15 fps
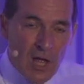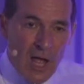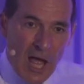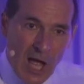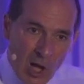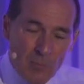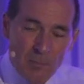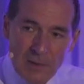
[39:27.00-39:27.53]

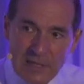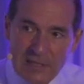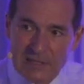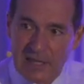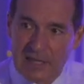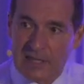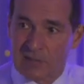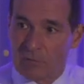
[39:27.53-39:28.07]
How many
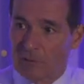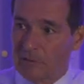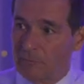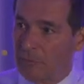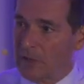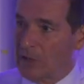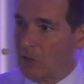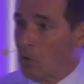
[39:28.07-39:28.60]
days will
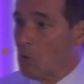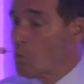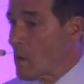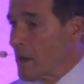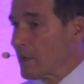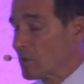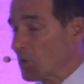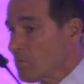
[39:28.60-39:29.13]
it be, or
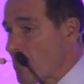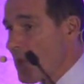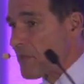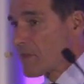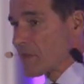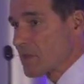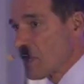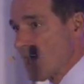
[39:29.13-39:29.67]
weeks, or
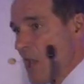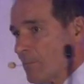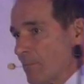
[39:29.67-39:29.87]
months,